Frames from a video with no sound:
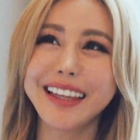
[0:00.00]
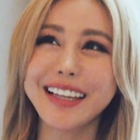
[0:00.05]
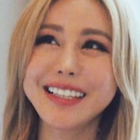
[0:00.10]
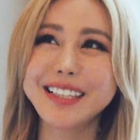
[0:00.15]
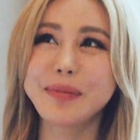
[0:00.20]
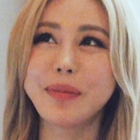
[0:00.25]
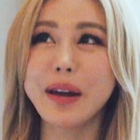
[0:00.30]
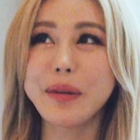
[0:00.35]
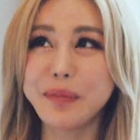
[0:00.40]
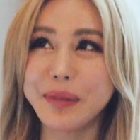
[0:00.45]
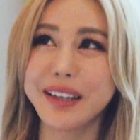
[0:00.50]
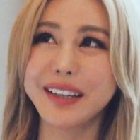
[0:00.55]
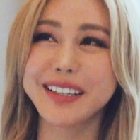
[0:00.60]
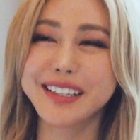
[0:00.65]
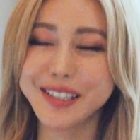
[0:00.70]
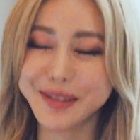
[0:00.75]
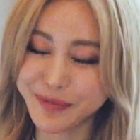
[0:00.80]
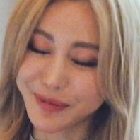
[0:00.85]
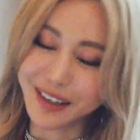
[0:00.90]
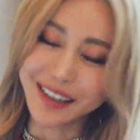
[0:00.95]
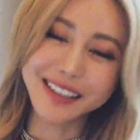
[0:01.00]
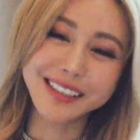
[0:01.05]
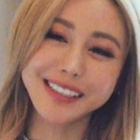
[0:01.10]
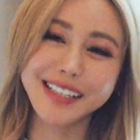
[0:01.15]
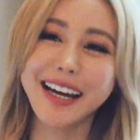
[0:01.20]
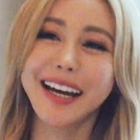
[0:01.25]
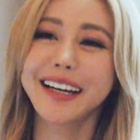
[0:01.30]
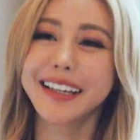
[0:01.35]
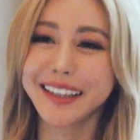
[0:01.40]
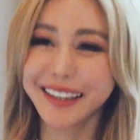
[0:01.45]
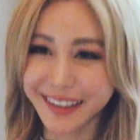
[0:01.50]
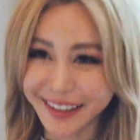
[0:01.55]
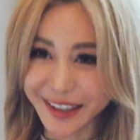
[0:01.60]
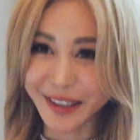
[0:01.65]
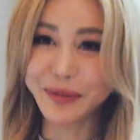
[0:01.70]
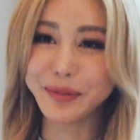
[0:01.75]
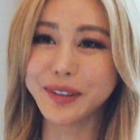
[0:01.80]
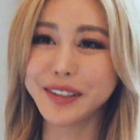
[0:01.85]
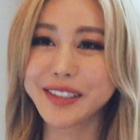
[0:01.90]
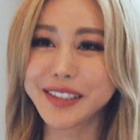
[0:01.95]
It's my biggest project,
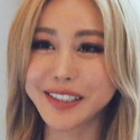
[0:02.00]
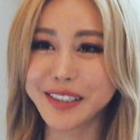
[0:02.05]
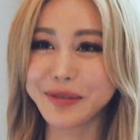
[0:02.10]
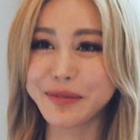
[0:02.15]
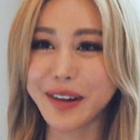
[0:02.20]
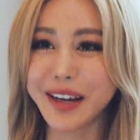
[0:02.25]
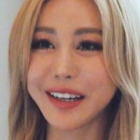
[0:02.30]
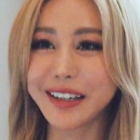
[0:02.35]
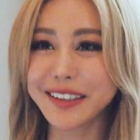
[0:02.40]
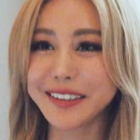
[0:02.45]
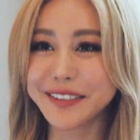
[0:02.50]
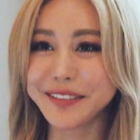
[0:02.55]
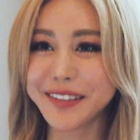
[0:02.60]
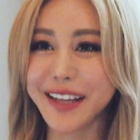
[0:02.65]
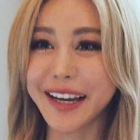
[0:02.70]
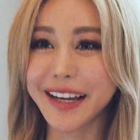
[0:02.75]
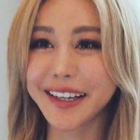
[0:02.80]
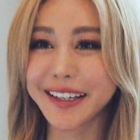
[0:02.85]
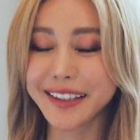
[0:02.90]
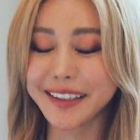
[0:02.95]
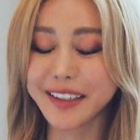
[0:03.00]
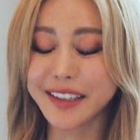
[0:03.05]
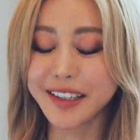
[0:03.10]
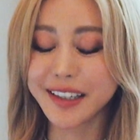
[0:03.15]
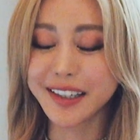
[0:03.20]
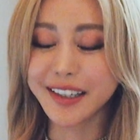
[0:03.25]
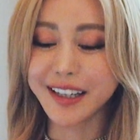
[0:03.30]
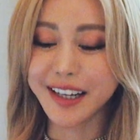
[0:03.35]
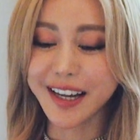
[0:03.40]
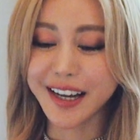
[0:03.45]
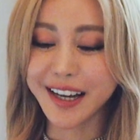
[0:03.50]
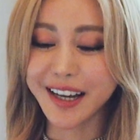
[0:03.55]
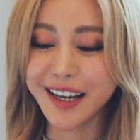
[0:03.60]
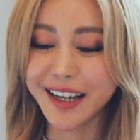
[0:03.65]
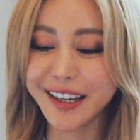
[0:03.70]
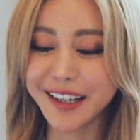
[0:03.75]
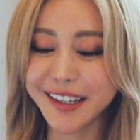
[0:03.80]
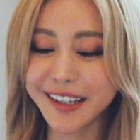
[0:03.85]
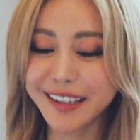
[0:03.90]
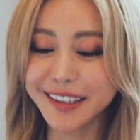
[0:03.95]
the most amount of like
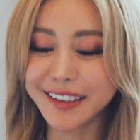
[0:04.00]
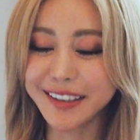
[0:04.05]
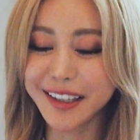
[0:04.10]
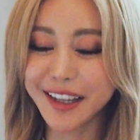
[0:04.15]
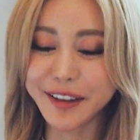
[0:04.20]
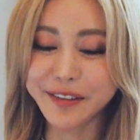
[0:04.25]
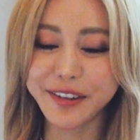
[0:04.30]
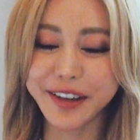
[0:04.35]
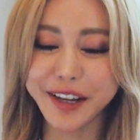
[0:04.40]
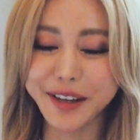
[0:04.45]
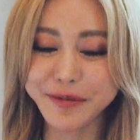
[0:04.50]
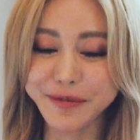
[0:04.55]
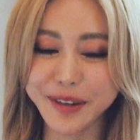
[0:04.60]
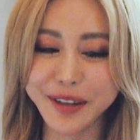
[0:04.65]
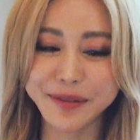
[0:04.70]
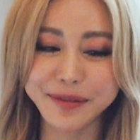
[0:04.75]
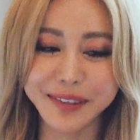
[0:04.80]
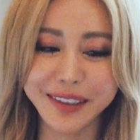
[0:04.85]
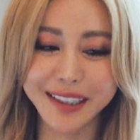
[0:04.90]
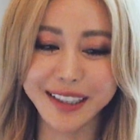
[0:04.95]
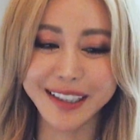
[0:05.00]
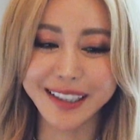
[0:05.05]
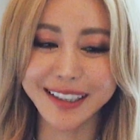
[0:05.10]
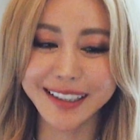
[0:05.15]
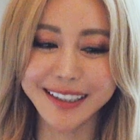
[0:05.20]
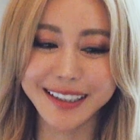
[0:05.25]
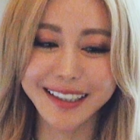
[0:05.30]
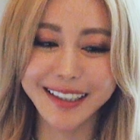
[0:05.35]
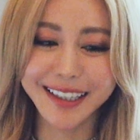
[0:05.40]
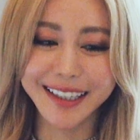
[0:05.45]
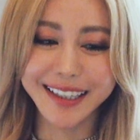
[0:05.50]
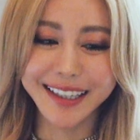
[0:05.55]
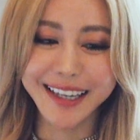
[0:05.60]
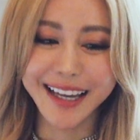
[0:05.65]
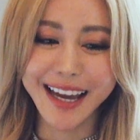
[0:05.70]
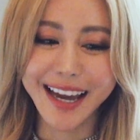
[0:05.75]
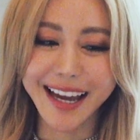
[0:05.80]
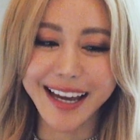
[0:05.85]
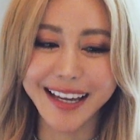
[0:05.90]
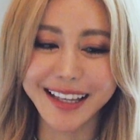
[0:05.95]
love and commitment,
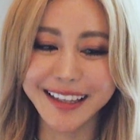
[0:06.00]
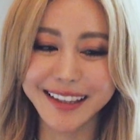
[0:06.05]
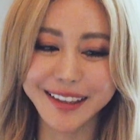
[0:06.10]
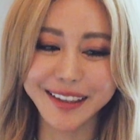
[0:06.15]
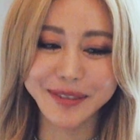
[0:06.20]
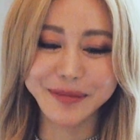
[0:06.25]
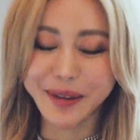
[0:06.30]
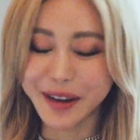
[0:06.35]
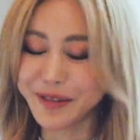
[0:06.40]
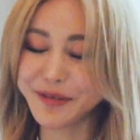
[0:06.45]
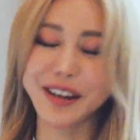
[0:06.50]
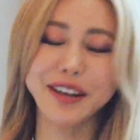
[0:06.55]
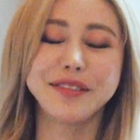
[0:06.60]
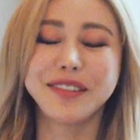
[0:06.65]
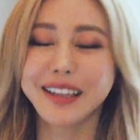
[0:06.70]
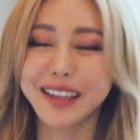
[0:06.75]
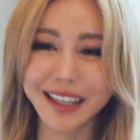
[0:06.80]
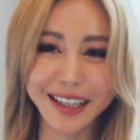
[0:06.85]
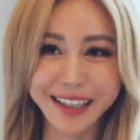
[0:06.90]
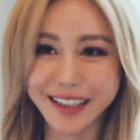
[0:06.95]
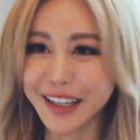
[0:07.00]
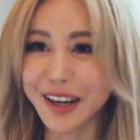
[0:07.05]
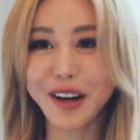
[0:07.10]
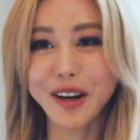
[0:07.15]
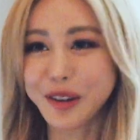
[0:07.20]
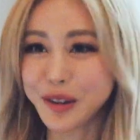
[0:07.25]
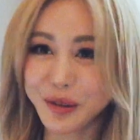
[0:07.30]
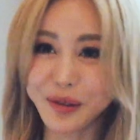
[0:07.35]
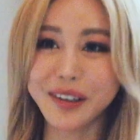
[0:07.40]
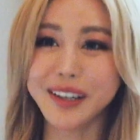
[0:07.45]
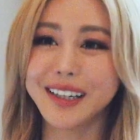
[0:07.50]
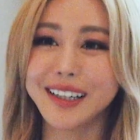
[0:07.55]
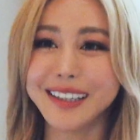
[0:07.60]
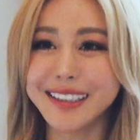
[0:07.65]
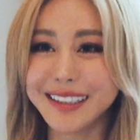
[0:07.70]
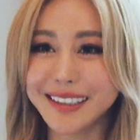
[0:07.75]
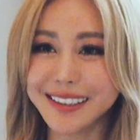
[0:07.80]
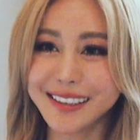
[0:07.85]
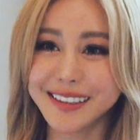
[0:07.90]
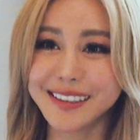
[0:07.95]
and my favorite thing in the whole
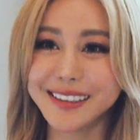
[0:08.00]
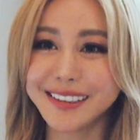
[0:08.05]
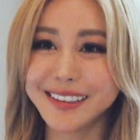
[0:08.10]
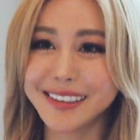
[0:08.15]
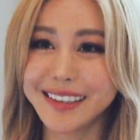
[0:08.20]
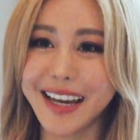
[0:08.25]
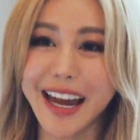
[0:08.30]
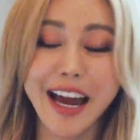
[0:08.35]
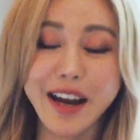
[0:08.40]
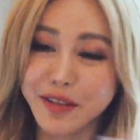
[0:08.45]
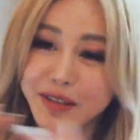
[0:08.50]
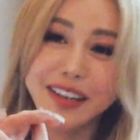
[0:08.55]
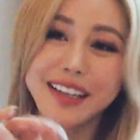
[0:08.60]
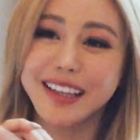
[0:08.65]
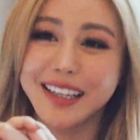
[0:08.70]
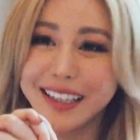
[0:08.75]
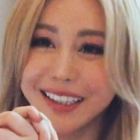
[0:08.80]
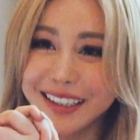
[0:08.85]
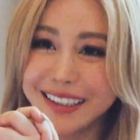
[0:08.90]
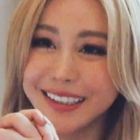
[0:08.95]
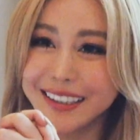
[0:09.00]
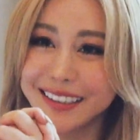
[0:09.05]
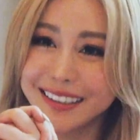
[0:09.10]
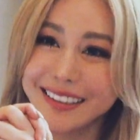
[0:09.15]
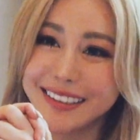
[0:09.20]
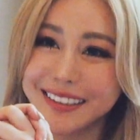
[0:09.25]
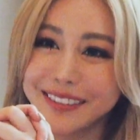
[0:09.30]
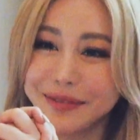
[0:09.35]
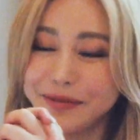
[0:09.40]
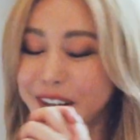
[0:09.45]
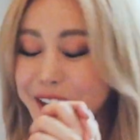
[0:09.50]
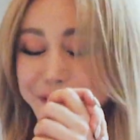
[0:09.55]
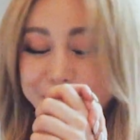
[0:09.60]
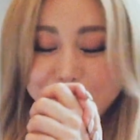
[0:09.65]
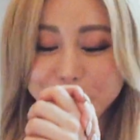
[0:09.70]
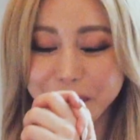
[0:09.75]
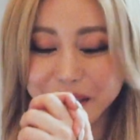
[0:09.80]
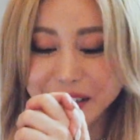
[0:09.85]
world, everything, favorite